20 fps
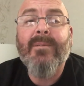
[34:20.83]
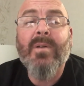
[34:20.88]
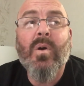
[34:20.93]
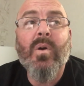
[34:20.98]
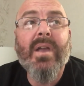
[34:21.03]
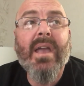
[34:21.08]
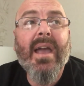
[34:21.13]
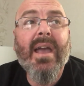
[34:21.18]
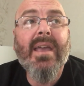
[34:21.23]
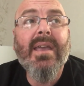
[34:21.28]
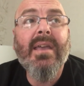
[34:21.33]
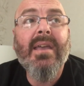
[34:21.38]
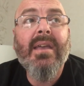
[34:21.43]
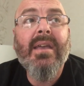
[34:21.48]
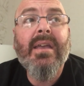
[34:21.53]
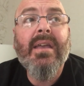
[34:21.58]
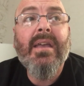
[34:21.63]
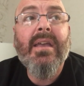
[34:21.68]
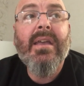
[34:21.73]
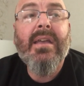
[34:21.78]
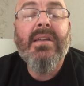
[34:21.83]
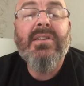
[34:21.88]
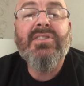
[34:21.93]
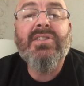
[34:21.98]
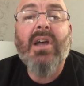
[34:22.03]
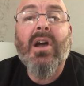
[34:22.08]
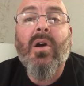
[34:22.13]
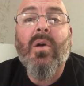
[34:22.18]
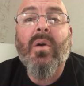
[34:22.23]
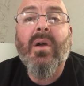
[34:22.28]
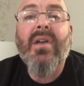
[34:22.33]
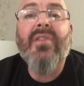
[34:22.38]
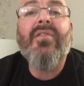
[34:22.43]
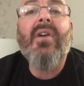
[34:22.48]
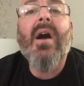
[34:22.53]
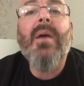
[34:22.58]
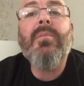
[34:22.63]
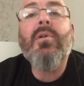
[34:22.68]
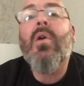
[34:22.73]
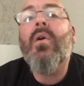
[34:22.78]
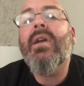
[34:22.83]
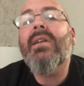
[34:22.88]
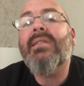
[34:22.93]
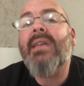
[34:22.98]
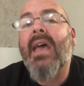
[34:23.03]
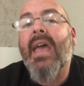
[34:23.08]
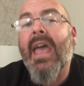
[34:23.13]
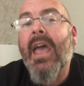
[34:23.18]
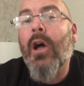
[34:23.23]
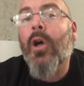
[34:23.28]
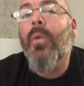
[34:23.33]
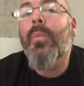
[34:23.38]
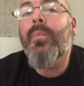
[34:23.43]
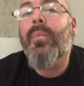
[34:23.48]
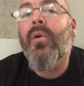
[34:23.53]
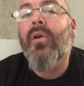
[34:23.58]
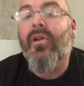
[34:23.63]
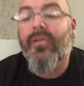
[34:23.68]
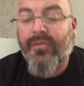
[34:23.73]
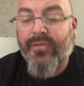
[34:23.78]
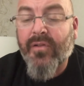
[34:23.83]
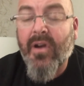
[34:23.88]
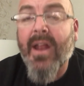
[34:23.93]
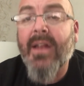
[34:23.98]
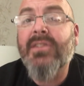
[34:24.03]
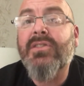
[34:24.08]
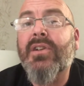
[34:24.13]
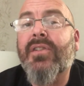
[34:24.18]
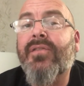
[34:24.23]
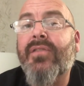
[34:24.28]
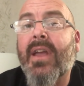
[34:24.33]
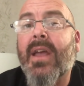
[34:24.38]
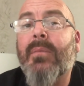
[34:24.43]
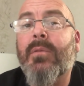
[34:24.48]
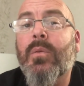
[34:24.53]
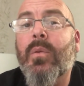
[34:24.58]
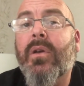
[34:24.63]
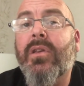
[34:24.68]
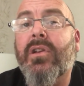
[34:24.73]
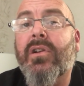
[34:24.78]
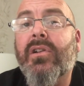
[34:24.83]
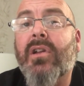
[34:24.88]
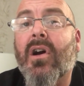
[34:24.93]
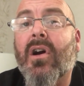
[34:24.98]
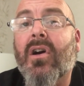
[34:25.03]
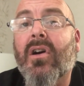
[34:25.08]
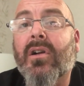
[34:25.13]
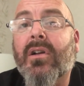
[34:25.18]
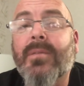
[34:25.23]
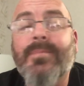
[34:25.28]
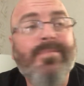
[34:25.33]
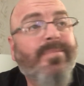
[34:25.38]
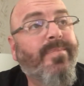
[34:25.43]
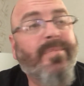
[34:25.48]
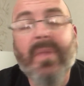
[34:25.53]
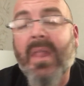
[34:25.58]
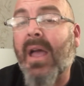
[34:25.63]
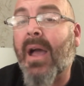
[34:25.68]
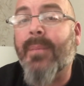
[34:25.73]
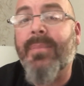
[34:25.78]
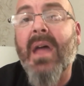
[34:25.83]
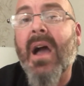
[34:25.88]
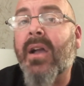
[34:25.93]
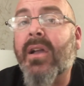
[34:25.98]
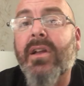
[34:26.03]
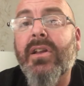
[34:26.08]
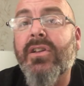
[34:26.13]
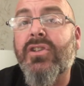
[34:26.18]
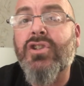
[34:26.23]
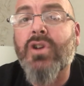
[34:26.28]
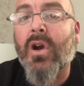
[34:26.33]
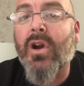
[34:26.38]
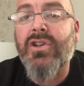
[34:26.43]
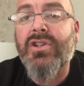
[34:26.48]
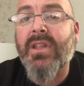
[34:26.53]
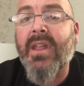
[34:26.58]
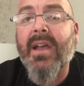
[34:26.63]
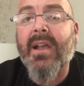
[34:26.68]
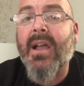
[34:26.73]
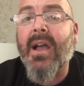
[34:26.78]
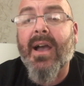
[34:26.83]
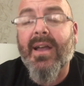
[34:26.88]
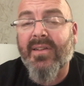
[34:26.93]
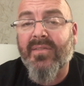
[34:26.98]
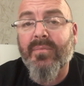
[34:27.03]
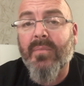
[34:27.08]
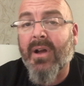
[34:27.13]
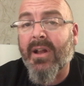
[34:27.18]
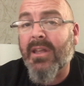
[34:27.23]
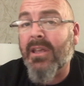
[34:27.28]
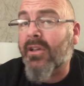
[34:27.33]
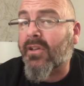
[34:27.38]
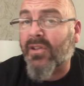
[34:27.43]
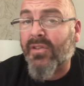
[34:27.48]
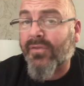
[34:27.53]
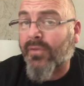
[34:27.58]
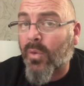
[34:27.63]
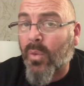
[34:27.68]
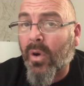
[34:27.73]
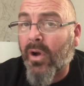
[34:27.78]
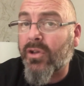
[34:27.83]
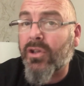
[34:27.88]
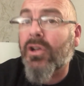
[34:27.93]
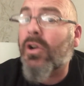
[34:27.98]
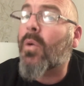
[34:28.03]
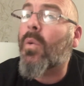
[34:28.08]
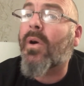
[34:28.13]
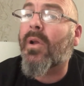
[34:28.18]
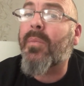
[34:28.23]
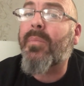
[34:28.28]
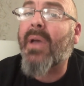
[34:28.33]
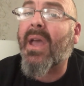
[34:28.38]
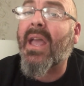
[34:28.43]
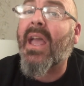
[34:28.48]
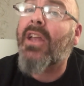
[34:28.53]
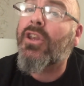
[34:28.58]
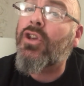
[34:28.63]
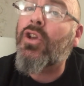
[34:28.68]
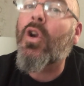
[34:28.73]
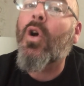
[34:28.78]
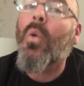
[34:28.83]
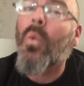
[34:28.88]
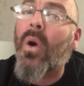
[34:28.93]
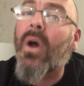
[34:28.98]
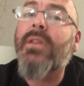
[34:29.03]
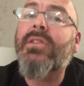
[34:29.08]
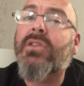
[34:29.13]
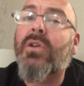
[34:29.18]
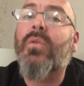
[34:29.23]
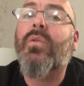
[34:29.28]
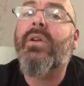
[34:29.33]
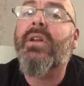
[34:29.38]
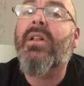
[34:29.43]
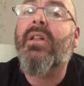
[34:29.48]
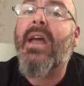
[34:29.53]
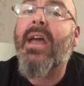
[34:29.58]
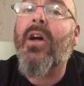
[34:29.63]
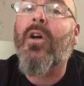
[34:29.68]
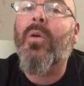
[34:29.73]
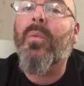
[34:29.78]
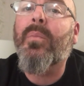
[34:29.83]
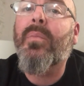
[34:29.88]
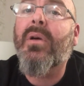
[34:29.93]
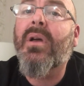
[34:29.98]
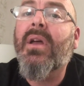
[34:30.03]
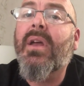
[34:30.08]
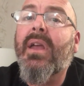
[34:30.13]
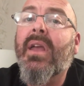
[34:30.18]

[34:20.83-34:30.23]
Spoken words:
Okay? So if I'm going to help friends or family with your dog, I'm not going to charge you that kind of money because, for one, you don't want to pay it and you don't want the real help.